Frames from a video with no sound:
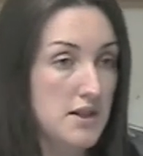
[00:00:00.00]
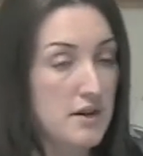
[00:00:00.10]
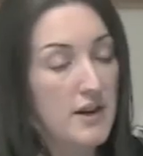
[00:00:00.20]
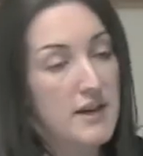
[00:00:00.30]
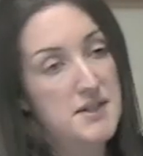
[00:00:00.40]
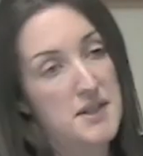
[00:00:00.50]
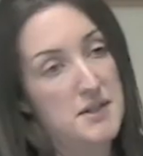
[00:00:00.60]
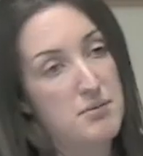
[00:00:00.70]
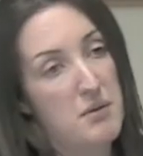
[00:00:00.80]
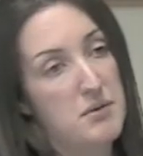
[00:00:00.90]
Anorexia
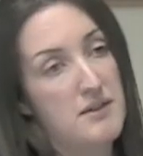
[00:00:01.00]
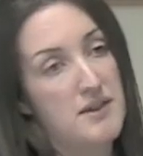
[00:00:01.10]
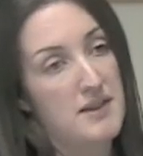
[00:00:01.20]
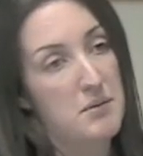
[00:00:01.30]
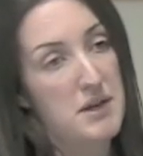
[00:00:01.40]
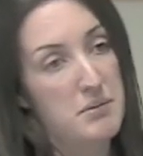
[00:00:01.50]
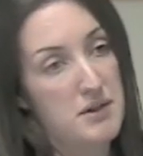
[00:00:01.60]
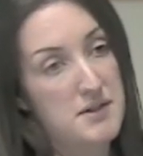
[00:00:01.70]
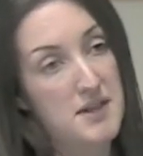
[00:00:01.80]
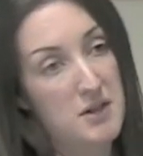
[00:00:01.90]
is probably the thing that people
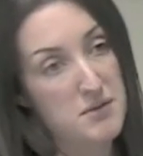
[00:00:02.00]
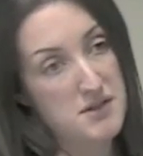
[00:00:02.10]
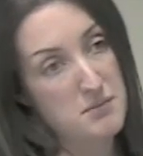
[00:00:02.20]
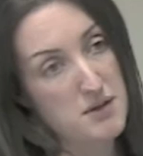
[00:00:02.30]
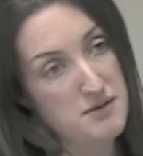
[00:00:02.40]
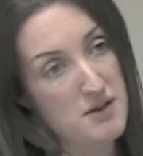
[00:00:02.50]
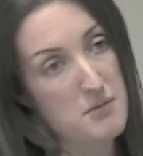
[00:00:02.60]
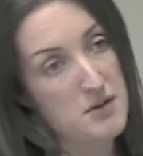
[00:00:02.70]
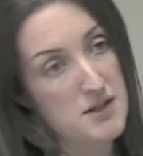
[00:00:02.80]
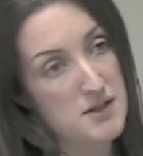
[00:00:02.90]
assume is the most
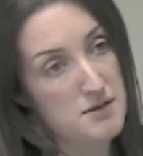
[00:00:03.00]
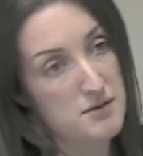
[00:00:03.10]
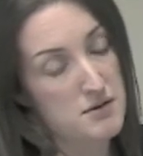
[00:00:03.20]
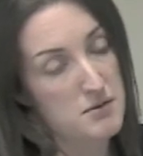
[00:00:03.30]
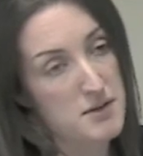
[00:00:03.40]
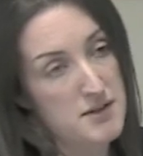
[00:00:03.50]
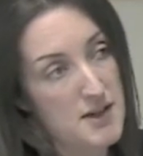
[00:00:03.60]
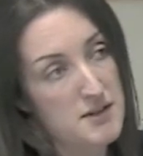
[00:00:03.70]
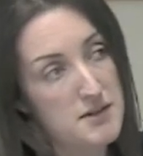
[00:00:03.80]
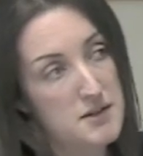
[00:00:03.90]
common eating disorder because
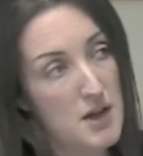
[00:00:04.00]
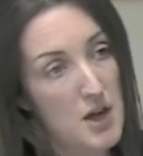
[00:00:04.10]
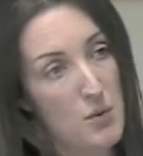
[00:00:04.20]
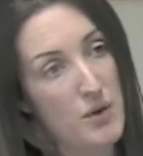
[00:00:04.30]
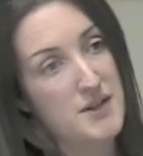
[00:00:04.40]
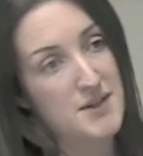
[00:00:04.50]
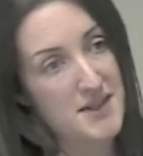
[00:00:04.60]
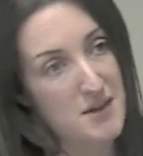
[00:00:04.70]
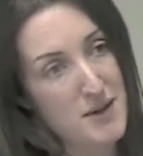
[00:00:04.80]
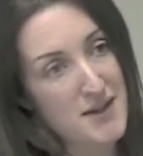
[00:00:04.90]
that's what you
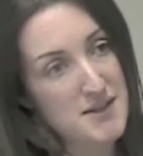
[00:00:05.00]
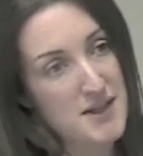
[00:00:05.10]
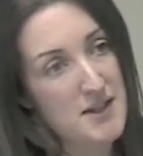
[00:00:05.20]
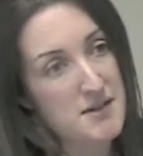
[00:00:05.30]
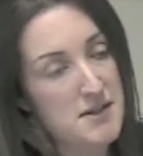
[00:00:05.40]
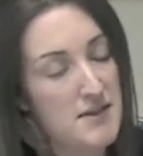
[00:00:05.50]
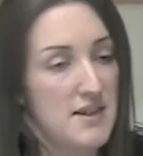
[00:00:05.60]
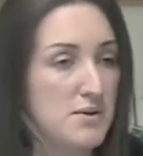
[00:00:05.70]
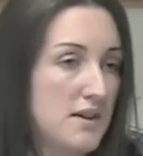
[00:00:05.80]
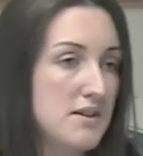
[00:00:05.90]
see in magazines and
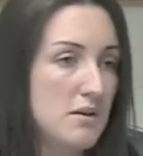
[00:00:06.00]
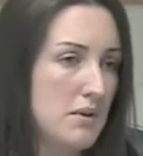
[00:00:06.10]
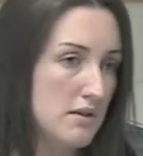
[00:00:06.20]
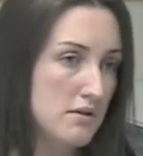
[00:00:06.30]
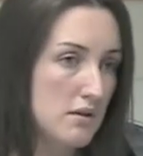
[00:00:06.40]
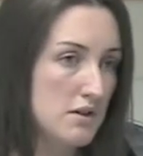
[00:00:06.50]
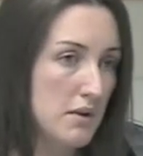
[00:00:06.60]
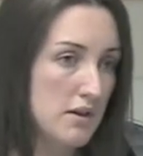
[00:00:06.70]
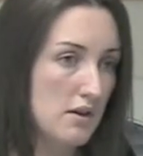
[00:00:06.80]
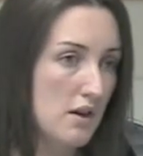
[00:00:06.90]
that's what you see being talked
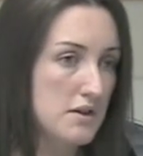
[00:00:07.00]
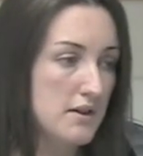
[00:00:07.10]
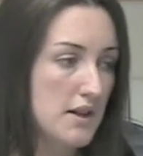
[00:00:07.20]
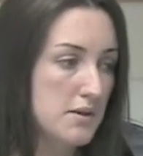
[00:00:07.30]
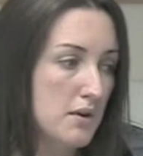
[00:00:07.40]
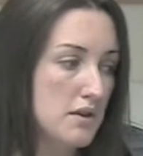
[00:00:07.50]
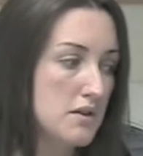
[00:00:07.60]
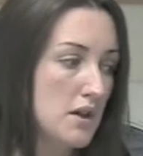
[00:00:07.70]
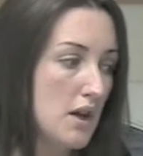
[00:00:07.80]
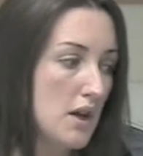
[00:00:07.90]
about a lot, and
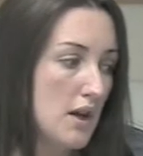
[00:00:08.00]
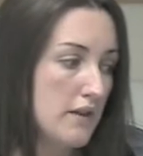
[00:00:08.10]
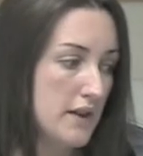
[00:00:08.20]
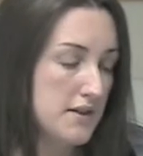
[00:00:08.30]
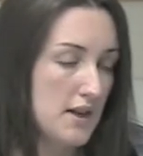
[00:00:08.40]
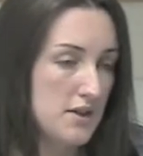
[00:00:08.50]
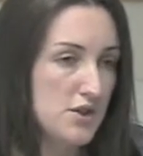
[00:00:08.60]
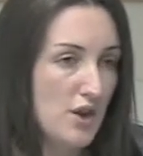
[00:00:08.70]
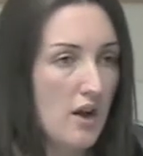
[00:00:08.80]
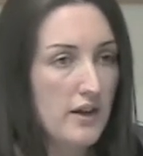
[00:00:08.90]
that's that
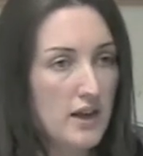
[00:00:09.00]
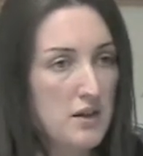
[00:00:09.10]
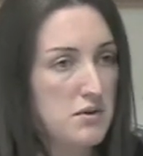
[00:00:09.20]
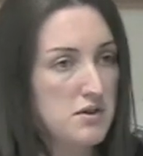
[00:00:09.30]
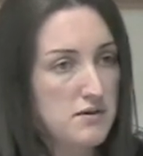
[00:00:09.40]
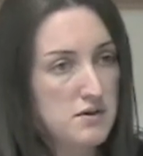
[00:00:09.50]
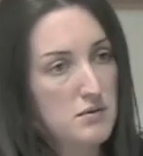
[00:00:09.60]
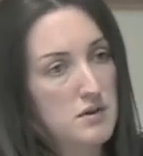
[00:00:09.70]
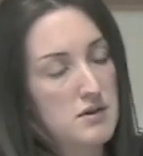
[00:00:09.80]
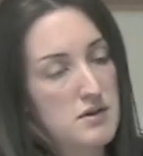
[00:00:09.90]
shocking image of
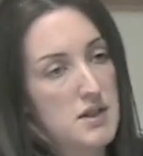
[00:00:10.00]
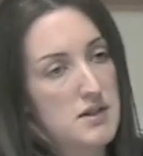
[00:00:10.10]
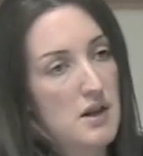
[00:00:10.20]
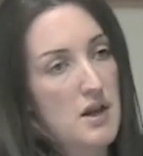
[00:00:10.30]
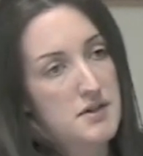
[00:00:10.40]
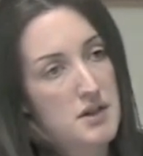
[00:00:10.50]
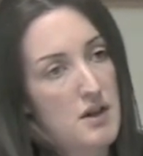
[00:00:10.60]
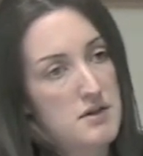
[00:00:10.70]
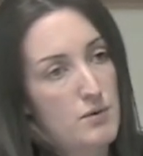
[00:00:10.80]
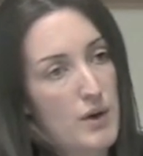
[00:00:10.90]
someone that's lost a
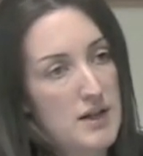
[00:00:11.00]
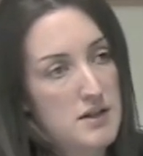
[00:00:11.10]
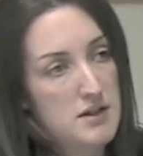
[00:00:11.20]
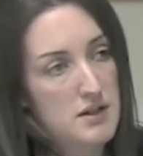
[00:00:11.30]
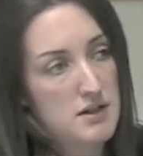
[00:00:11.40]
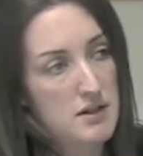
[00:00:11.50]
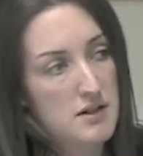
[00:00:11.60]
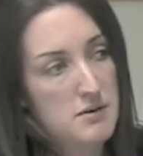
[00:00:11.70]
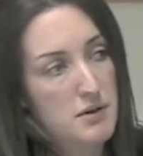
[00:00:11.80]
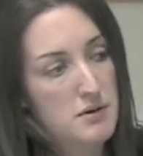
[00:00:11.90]
lot of weight that I
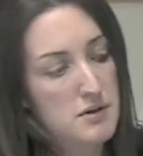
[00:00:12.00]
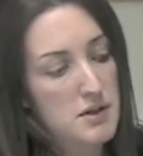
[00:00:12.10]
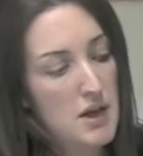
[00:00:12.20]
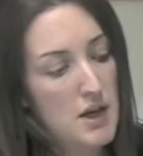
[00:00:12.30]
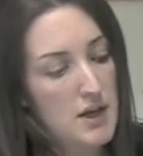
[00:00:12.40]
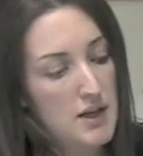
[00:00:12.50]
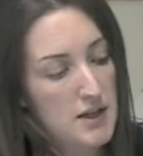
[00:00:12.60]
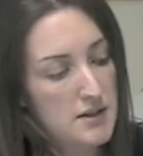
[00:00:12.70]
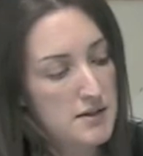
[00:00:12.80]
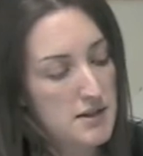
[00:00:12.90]
suppose
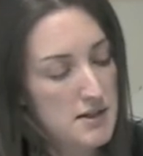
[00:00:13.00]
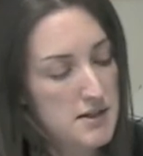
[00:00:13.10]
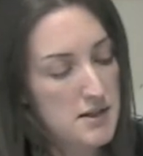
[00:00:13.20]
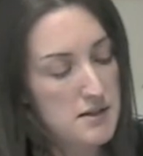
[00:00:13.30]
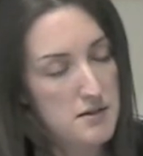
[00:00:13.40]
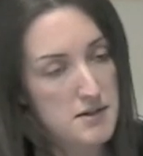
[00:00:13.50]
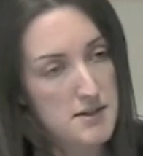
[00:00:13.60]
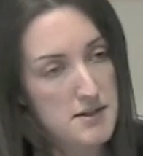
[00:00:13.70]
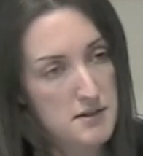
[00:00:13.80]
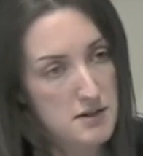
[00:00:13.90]
is easier
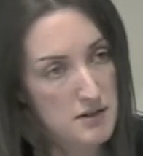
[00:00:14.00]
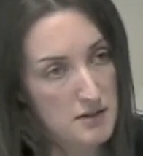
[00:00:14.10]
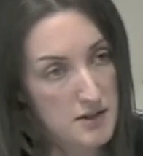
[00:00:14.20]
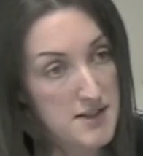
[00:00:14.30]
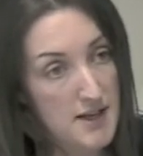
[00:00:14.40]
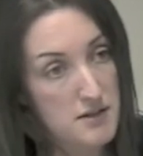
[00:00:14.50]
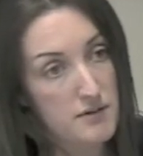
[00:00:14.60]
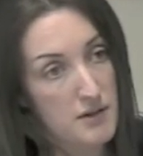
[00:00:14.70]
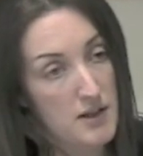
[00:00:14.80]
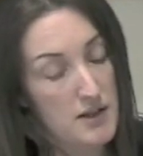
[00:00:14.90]
to
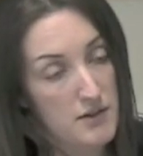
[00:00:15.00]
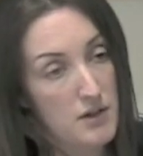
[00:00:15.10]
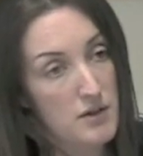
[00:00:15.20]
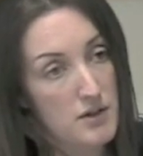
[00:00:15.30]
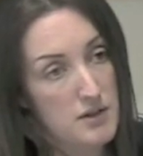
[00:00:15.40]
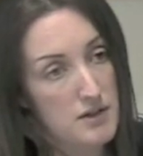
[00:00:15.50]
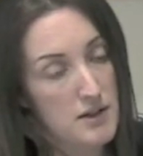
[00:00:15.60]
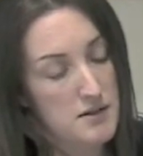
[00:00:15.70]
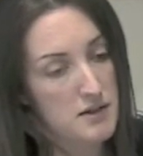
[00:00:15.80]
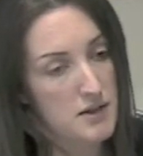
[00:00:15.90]
identify if you look at it and
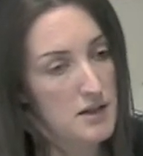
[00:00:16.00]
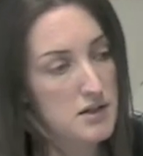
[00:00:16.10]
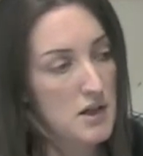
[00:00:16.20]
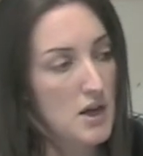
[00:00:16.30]
things like that.